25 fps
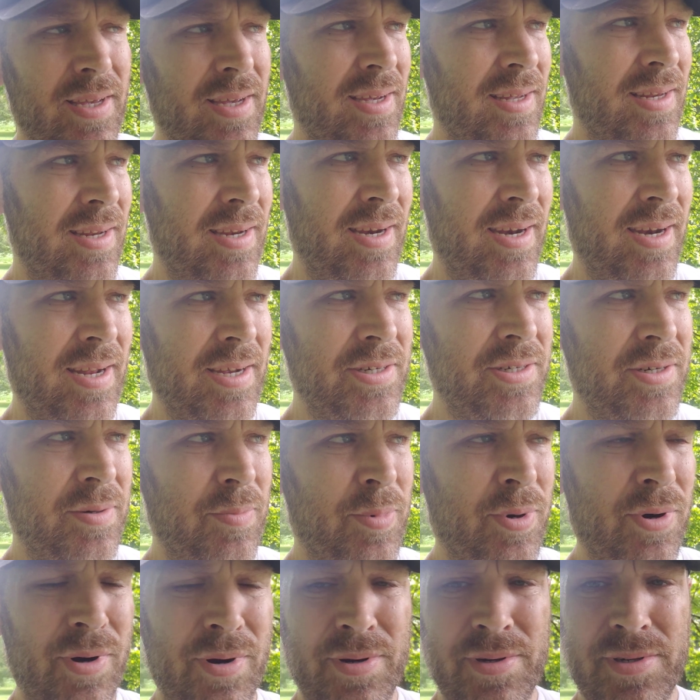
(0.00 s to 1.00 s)
need extra
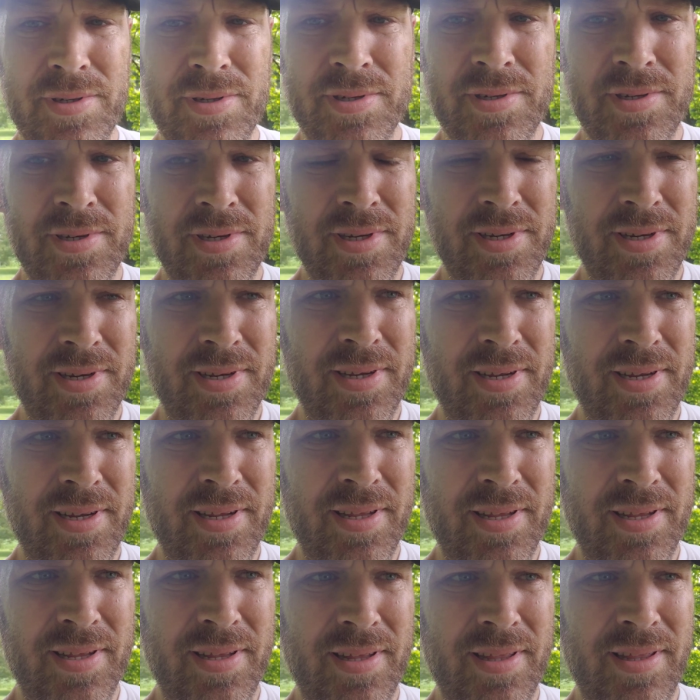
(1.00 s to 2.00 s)
parts,
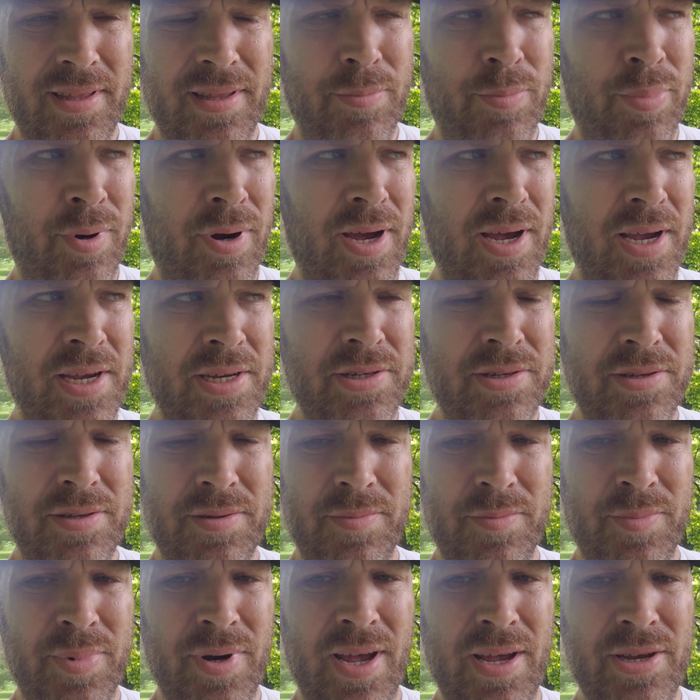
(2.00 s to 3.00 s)
the price
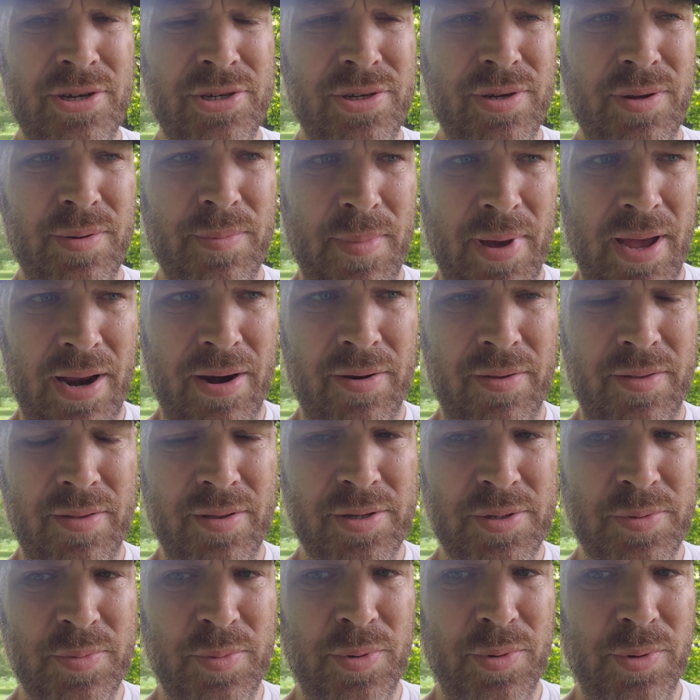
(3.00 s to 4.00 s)
shouldn't matter at
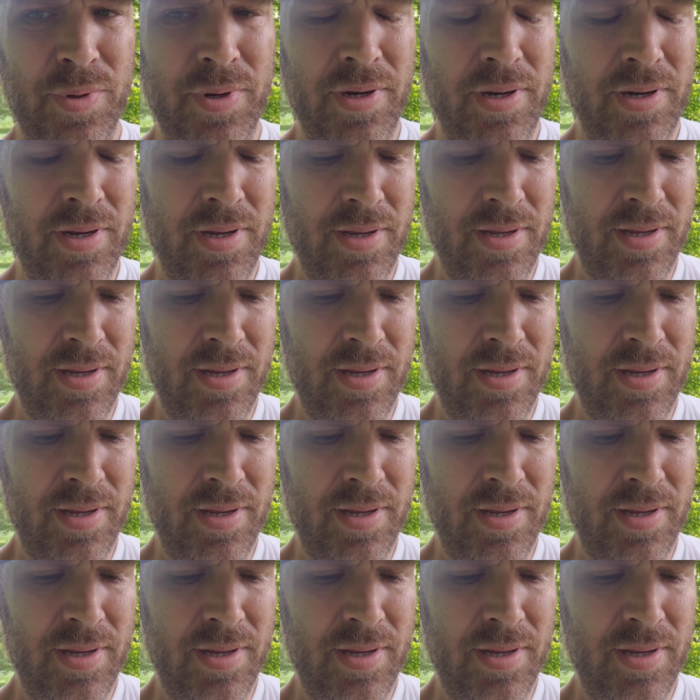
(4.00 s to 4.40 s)
this point.